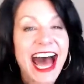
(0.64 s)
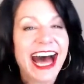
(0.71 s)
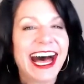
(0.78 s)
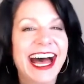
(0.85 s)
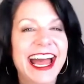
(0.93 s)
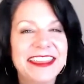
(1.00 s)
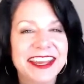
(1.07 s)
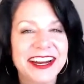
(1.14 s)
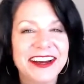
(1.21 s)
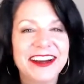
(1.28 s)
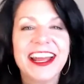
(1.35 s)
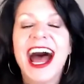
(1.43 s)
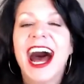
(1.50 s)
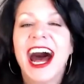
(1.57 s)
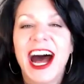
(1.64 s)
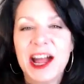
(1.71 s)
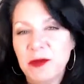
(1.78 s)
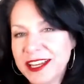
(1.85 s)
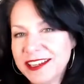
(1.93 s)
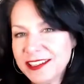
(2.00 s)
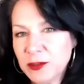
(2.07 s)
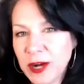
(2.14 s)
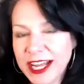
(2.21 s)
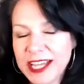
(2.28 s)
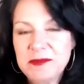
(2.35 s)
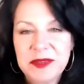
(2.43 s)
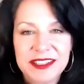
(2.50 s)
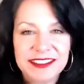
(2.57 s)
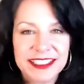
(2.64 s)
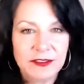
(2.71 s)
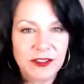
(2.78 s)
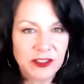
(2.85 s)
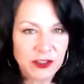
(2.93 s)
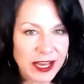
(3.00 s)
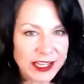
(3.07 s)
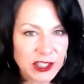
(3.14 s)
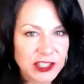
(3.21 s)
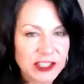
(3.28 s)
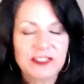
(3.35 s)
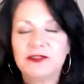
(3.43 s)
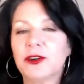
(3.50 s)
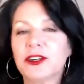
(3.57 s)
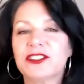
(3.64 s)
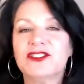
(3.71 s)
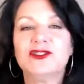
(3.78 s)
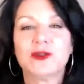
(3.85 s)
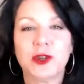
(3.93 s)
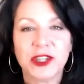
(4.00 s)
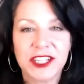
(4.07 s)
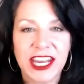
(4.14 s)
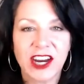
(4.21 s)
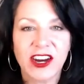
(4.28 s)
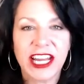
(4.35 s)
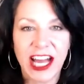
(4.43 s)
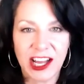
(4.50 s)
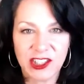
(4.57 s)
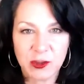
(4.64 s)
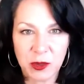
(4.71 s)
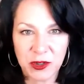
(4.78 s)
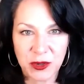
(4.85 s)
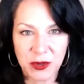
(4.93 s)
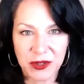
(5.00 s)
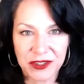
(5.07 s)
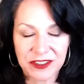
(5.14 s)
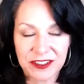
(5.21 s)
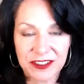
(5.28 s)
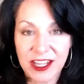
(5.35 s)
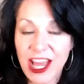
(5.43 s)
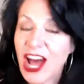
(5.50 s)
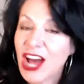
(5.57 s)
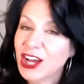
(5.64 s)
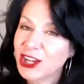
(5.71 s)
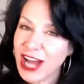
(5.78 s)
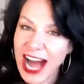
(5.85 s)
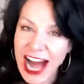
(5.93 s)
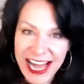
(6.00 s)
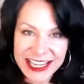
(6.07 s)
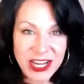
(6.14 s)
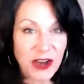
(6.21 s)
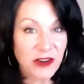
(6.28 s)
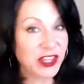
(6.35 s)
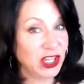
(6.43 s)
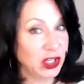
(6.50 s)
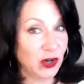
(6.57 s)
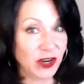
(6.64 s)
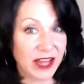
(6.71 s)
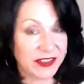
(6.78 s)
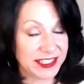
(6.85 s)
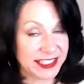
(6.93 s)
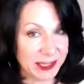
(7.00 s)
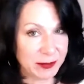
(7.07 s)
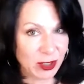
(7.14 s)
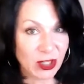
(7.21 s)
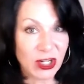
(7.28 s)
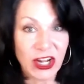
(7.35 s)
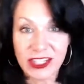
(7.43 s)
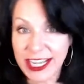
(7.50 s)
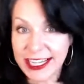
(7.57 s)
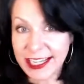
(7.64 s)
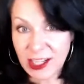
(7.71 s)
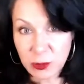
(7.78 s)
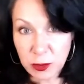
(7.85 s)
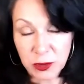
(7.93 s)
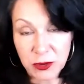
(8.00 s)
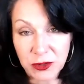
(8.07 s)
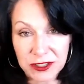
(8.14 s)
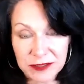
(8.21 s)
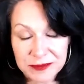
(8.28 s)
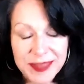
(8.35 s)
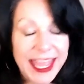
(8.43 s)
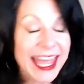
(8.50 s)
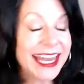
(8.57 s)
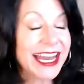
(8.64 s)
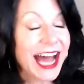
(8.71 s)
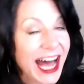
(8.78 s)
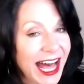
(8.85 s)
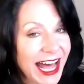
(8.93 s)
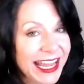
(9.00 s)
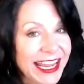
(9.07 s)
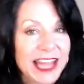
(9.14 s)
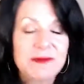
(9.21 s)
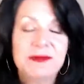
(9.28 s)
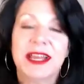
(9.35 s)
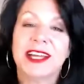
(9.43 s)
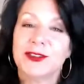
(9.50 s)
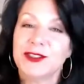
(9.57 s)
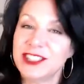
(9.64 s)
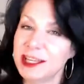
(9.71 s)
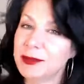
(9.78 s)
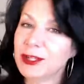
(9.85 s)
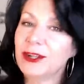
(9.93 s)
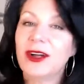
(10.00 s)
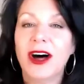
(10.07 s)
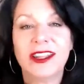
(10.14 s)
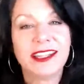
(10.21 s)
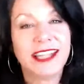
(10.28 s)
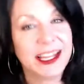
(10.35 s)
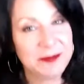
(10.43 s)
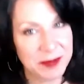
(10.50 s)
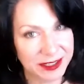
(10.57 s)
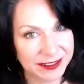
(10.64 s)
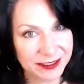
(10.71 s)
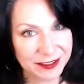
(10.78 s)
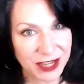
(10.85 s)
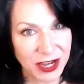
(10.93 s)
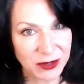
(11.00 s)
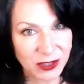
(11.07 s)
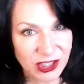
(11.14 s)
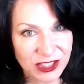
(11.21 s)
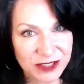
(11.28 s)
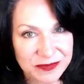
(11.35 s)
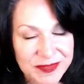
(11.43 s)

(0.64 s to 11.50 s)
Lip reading: Hi there. I'm Wendy White, biz dev strategist for extraordinary entrepreneurs. I know that you're not the typical online entrepreneur, and I am not your typical online business coach.